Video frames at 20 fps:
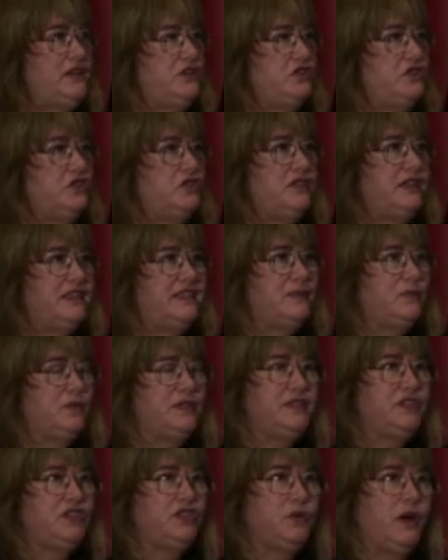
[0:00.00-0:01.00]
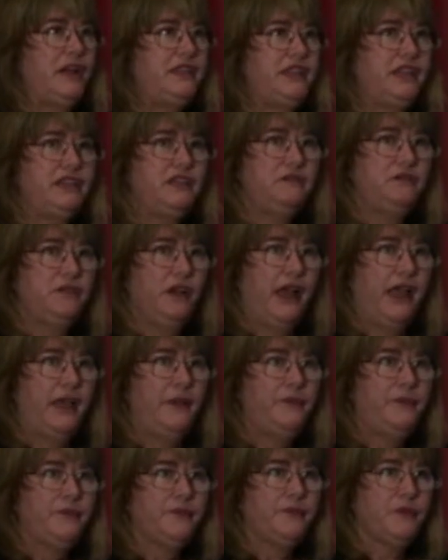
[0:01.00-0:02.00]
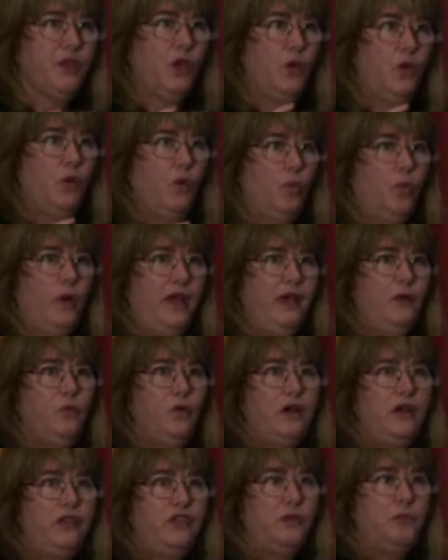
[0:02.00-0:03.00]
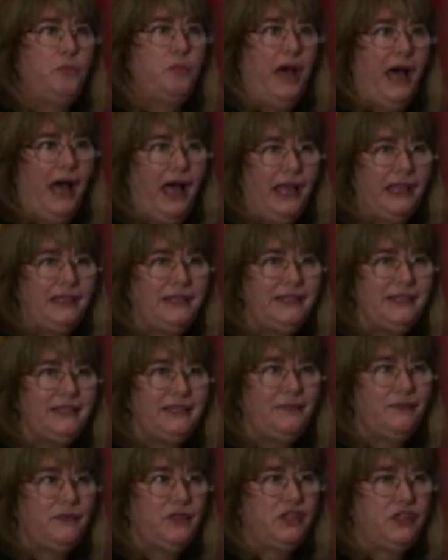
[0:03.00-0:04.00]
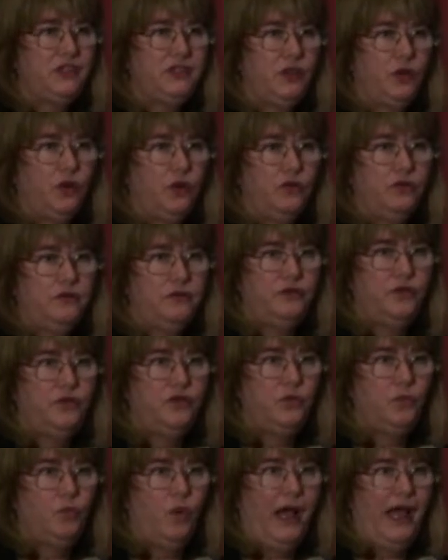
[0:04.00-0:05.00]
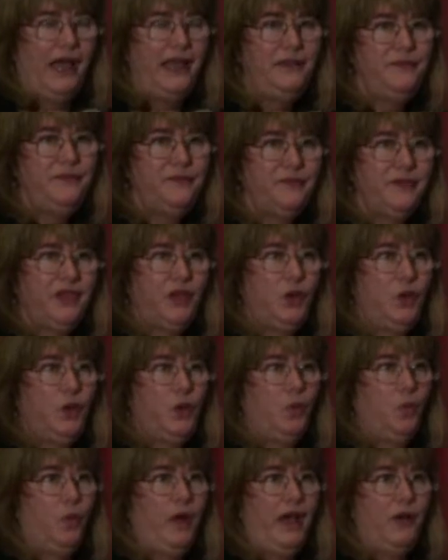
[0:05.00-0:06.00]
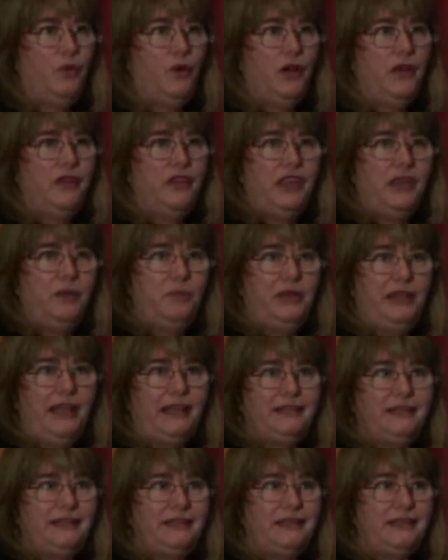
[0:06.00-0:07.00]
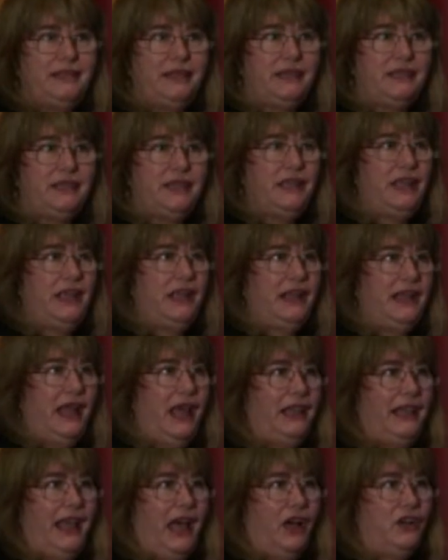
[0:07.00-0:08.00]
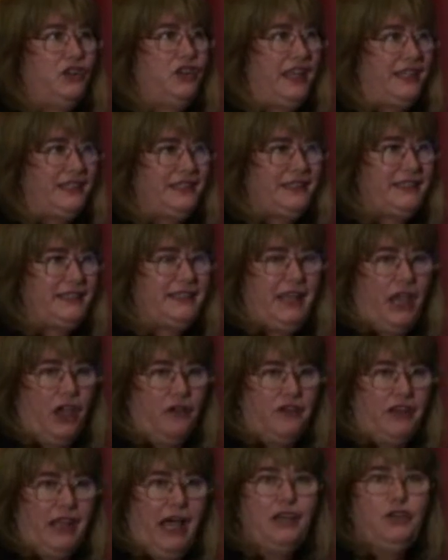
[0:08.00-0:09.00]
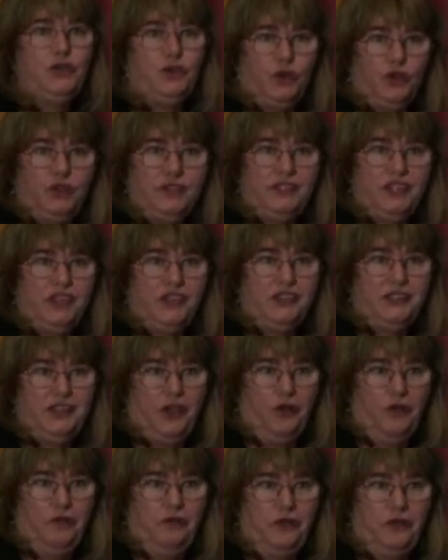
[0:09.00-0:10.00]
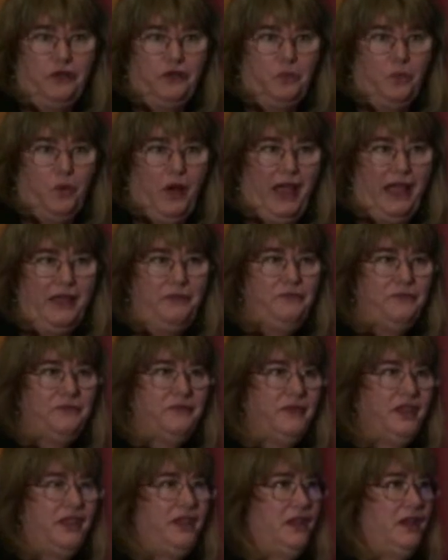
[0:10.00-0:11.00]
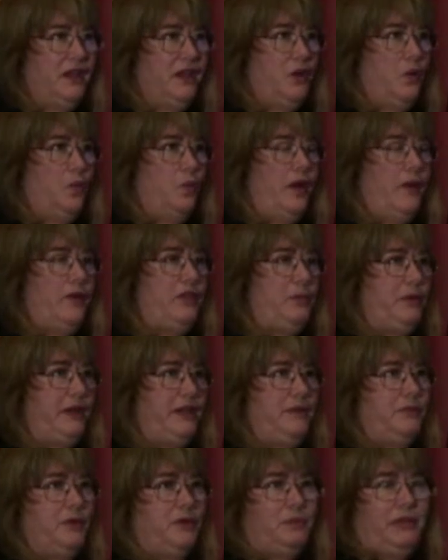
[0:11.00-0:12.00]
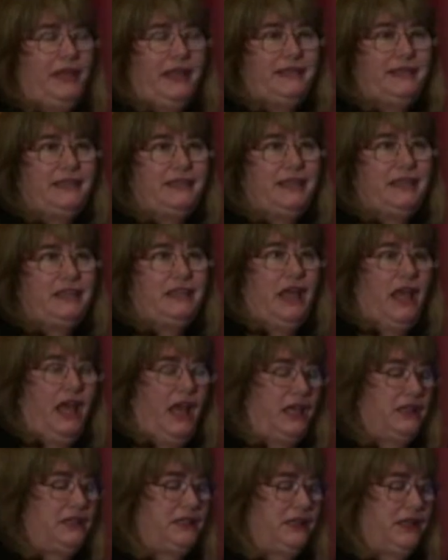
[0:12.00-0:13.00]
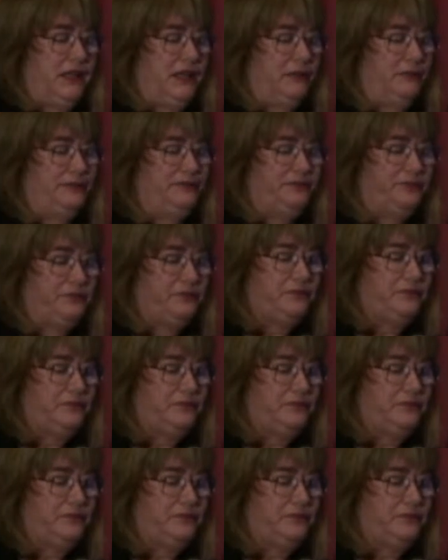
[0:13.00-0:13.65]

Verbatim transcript: to do this was to identify where were the bars that sold food and wine, where were the places that allowed guests to stay overnight and also sold food and wine, where were the people, places that had um,